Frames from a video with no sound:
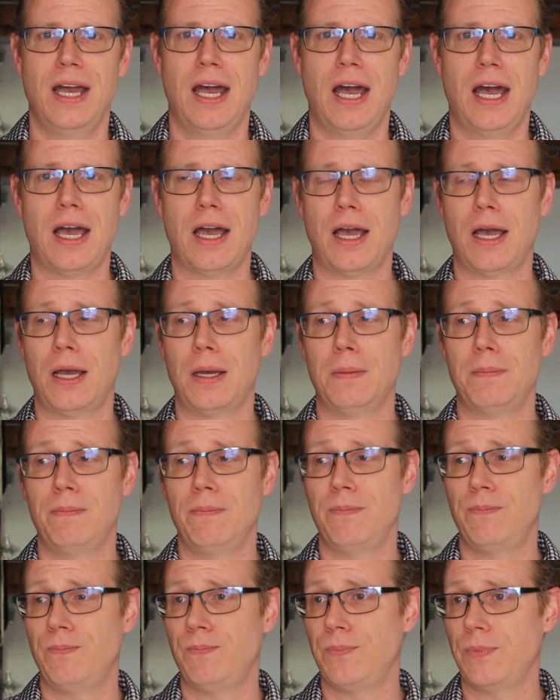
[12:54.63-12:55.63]

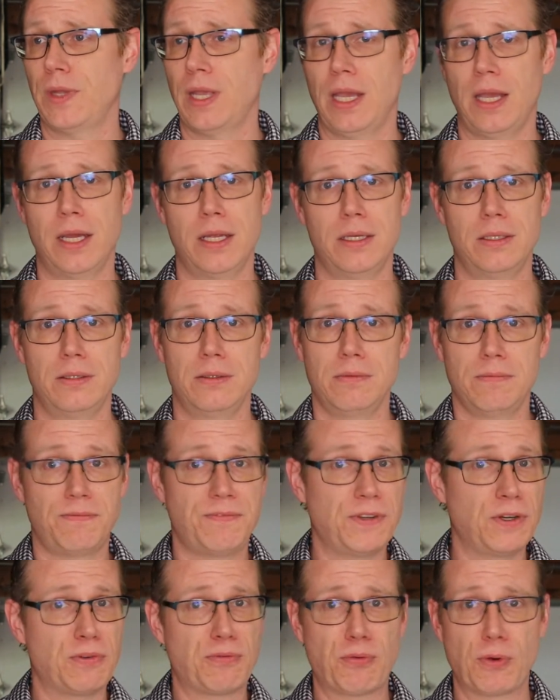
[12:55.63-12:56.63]
And
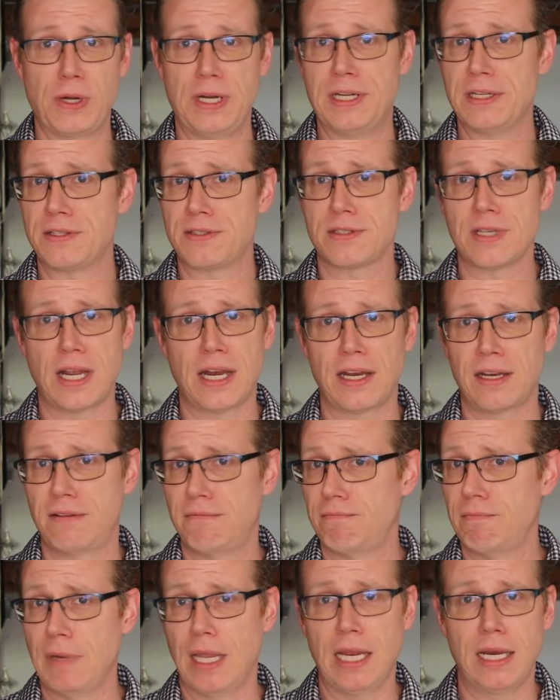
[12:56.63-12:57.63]
feel free to send
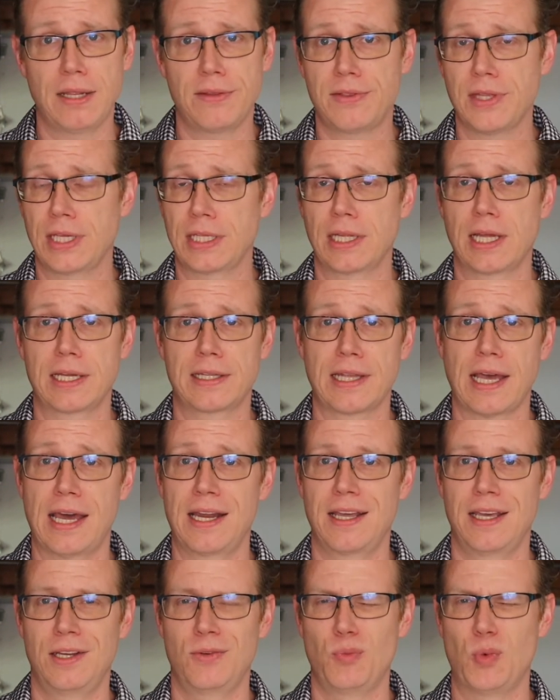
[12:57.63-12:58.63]
anything like
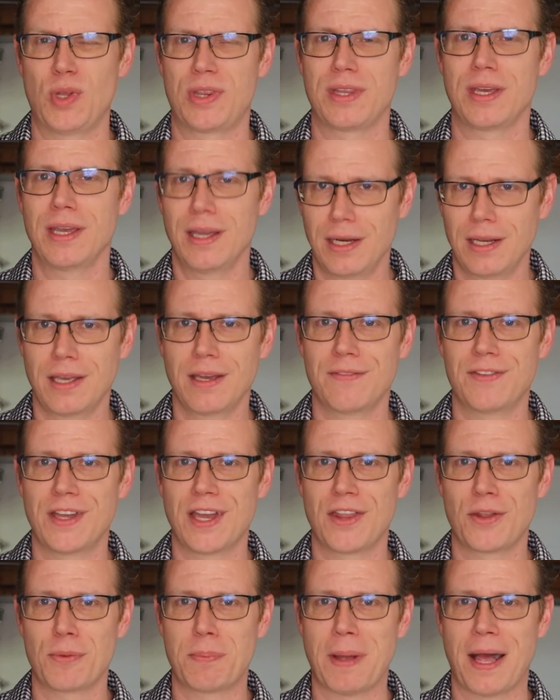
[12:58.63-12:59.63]
that in with any of the
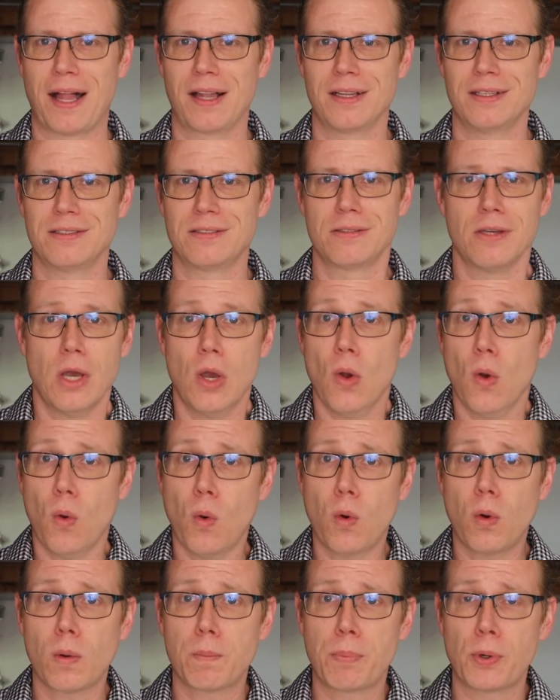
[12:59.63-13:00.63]
other pallets
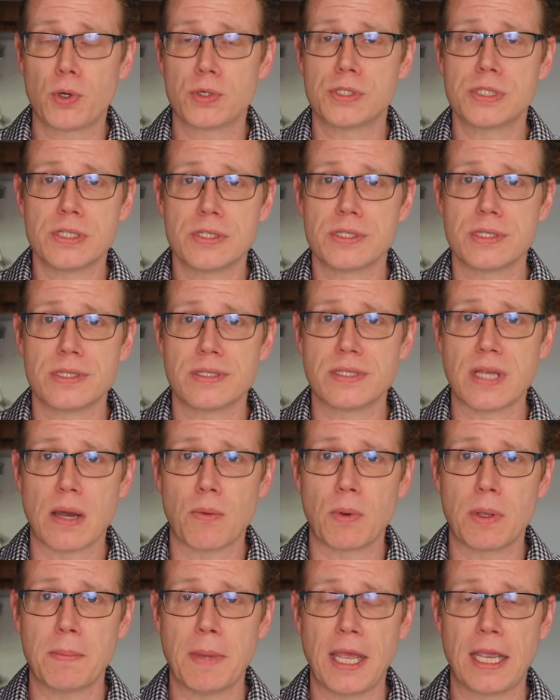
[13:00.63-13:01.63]
or purchases that
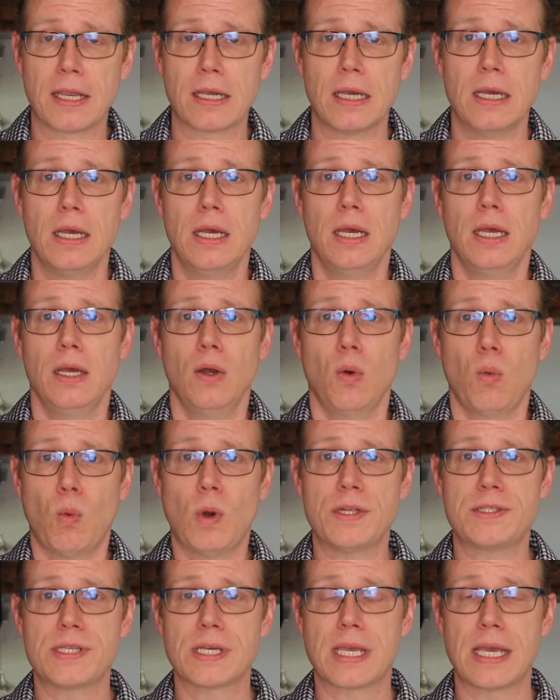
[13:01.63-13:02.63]
we make.
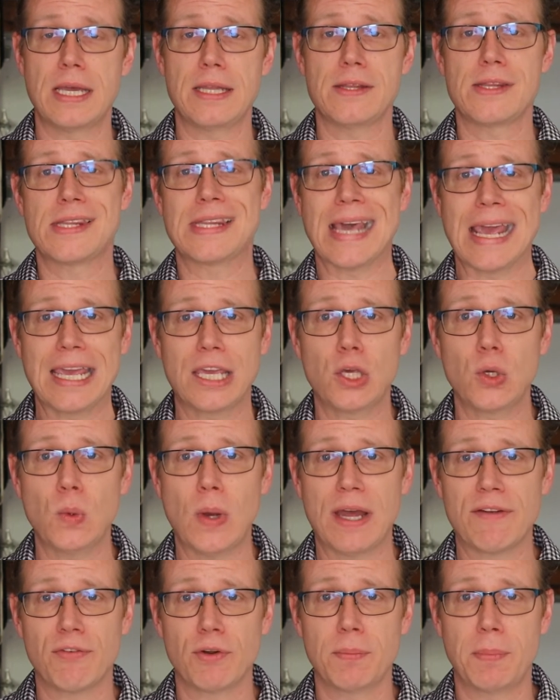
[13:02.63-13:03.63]
Once again, thank you
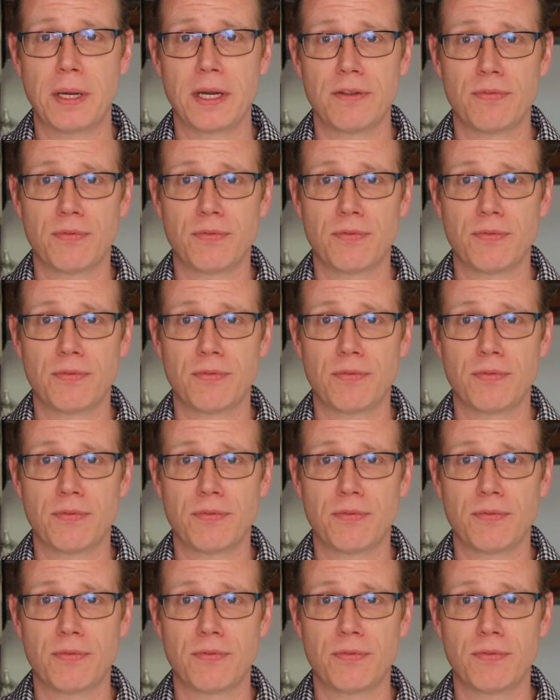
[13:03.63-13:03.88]
everybody